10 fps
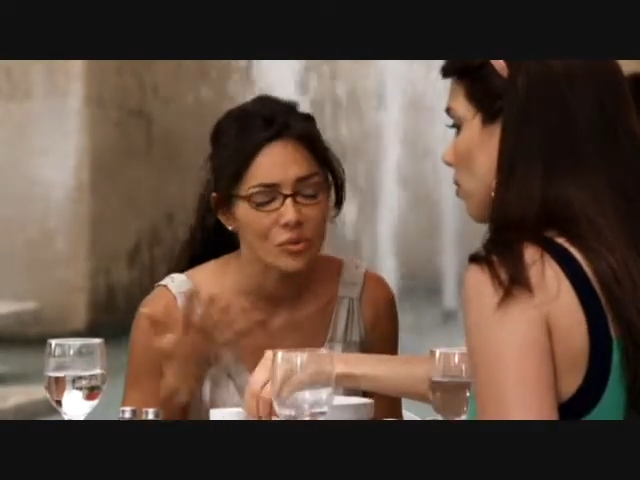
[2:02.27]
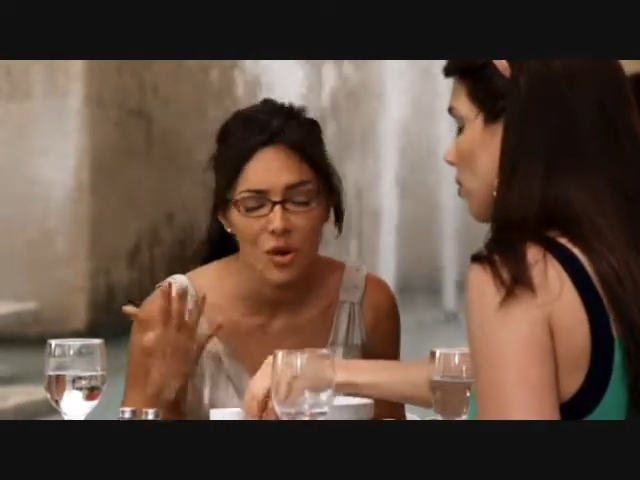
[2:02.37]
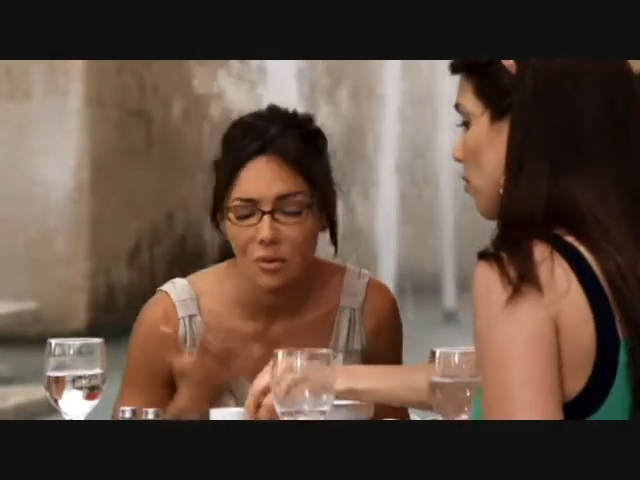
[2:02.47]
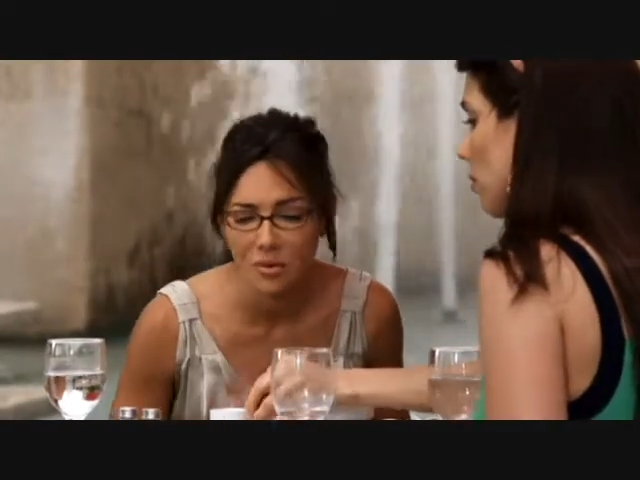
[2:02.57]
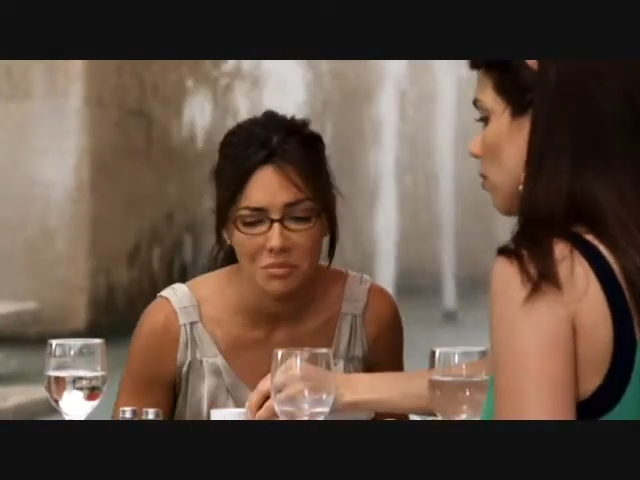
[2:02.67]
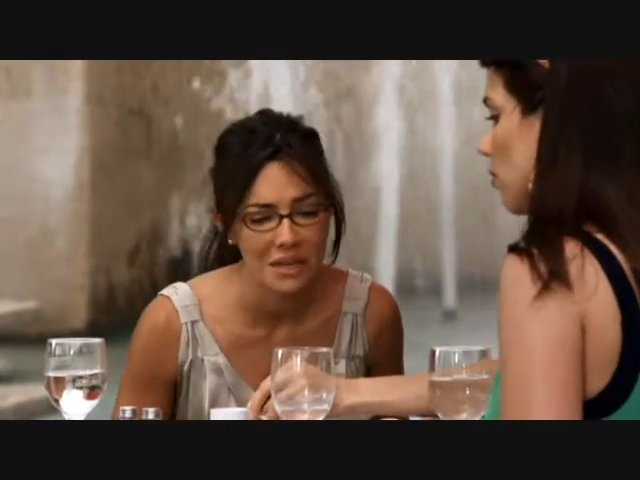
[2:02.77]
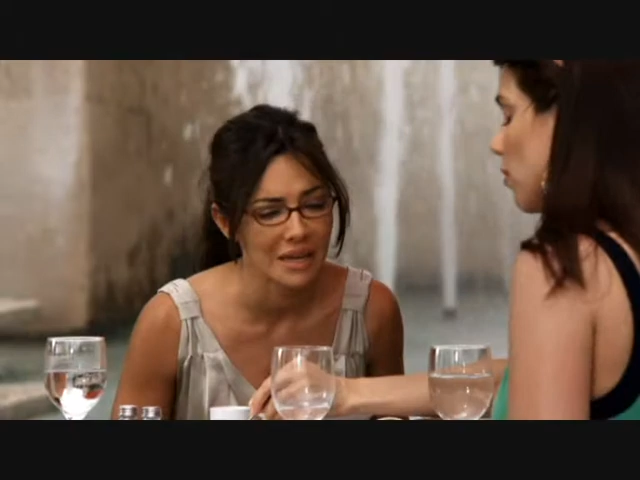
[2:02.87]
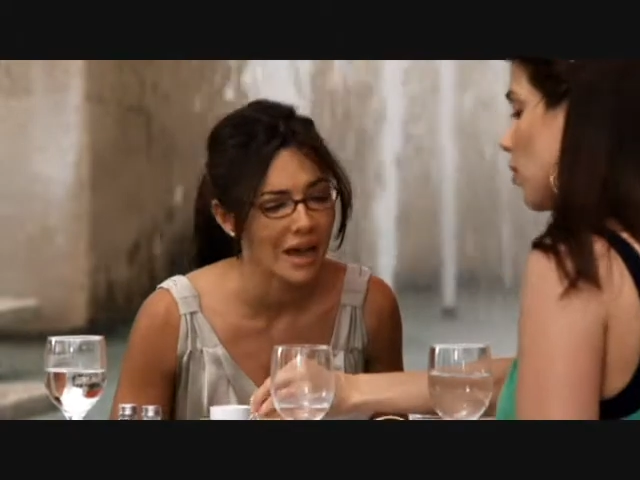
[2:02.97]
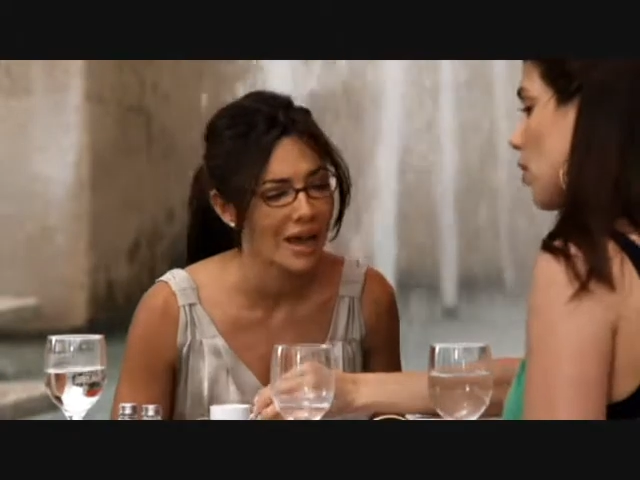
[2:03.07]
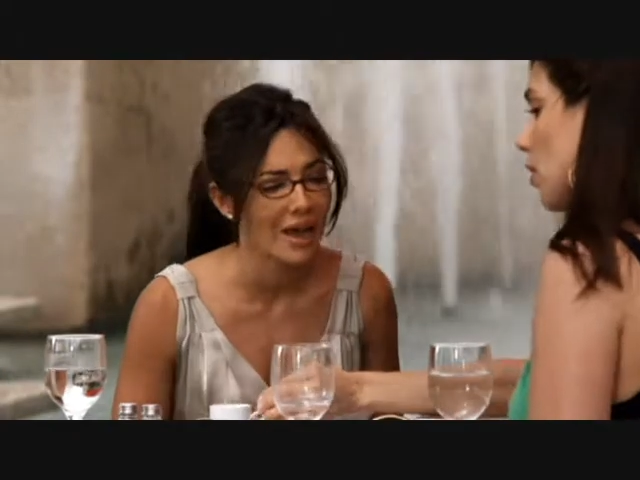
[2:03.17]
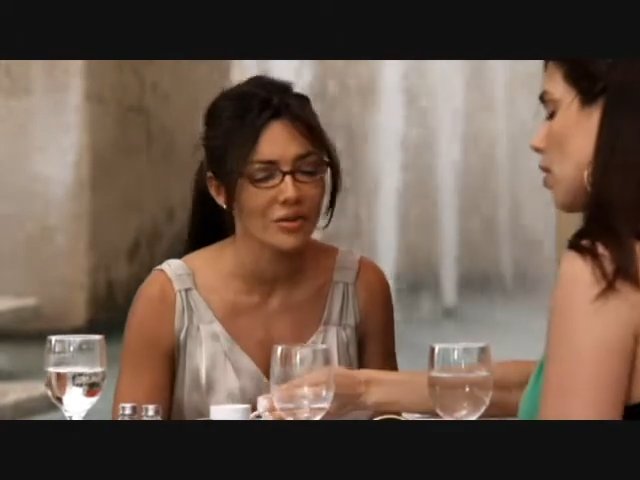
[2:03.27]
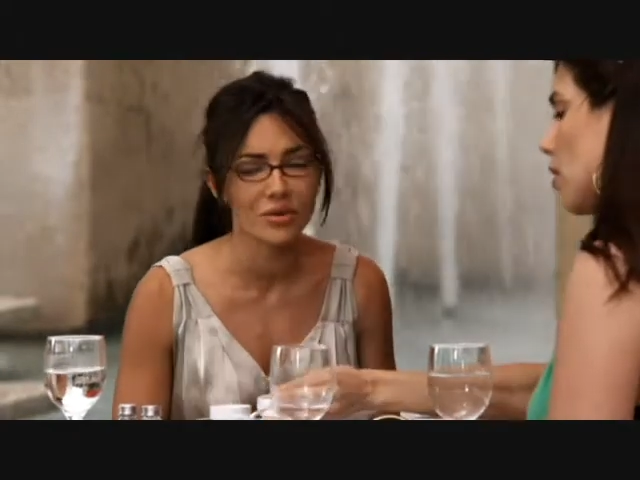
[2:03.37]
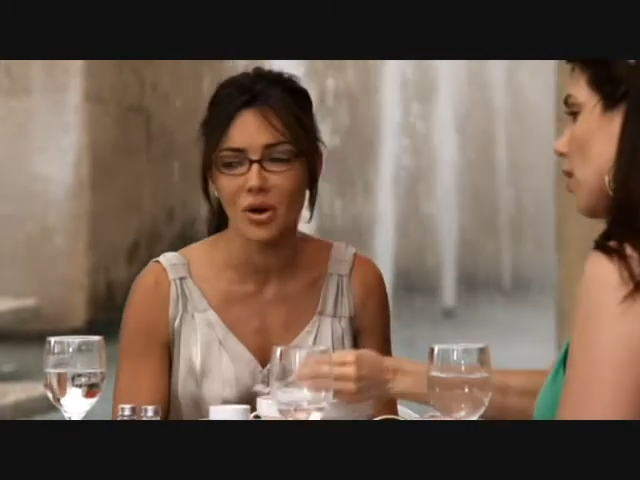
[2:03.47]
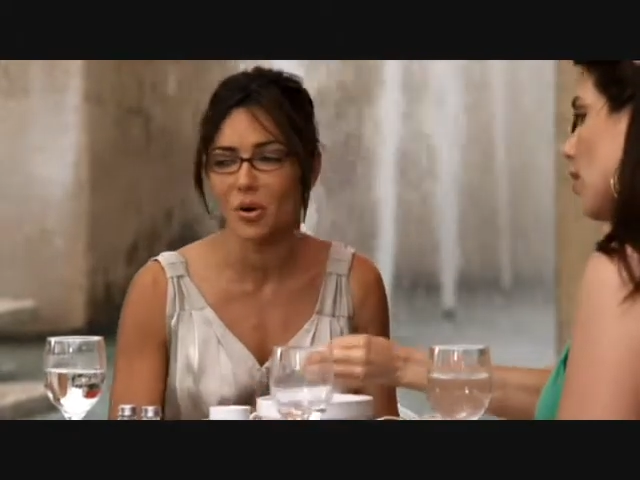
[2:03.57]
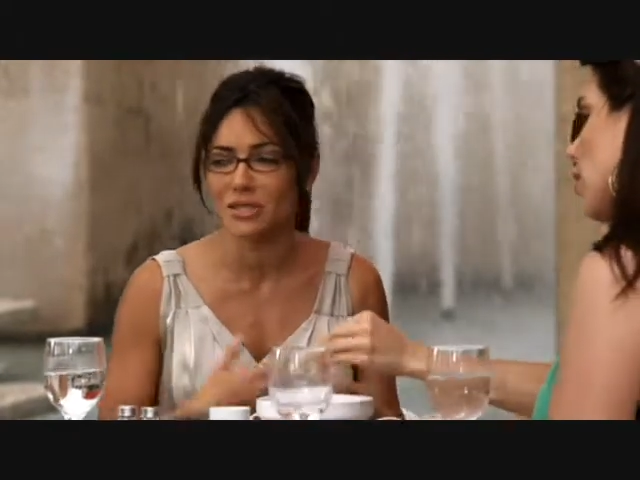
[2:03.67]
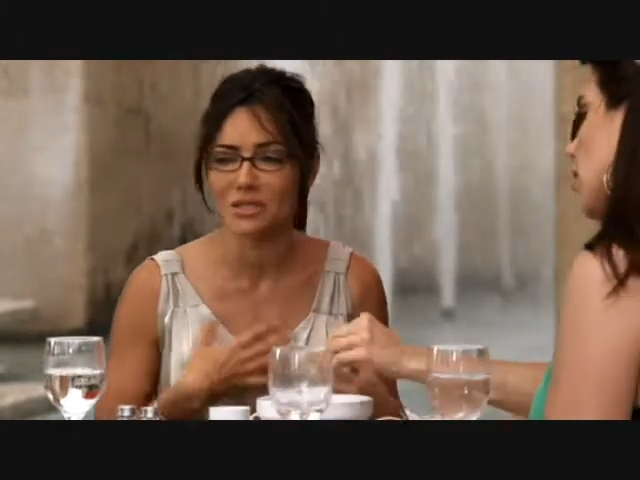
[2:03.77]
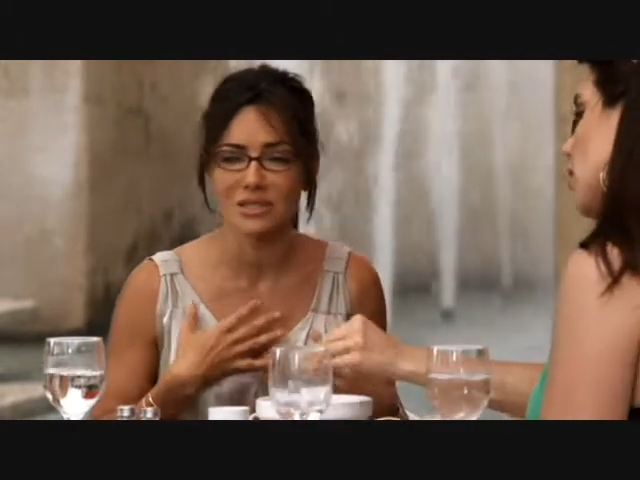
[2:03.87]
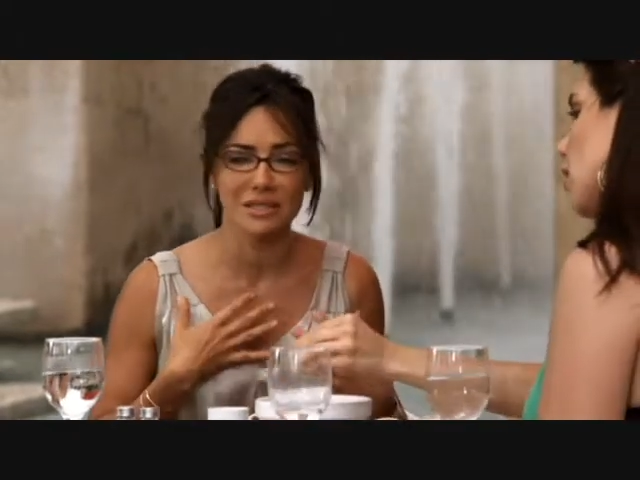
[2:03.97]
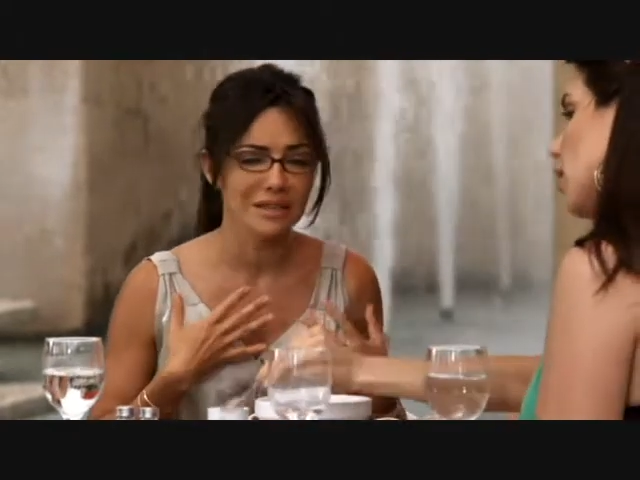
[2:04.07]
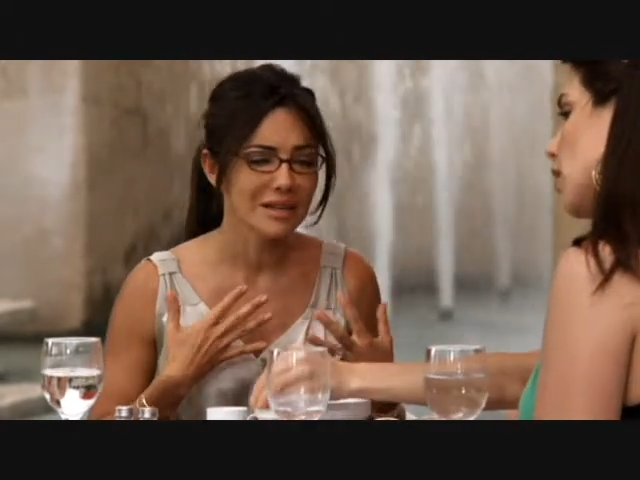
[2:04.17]
what's wrong with me. I, I don't know, I
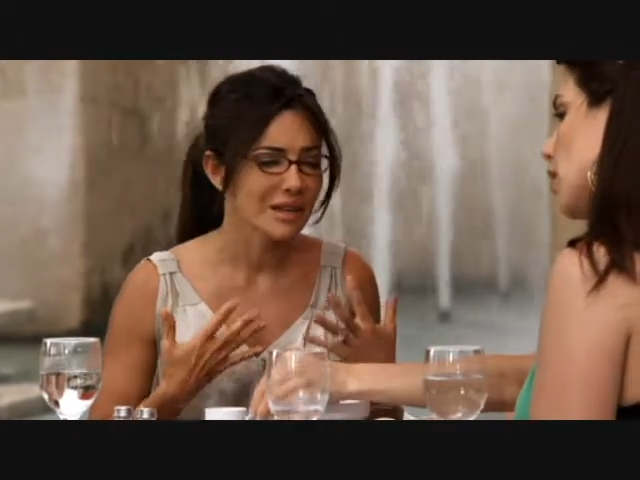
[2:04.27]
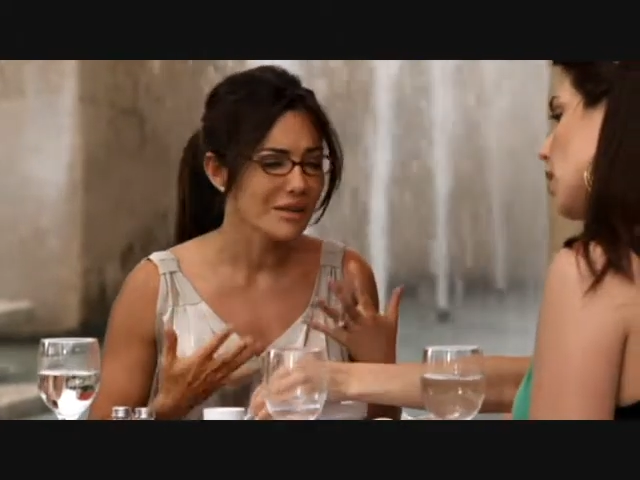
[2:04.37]
just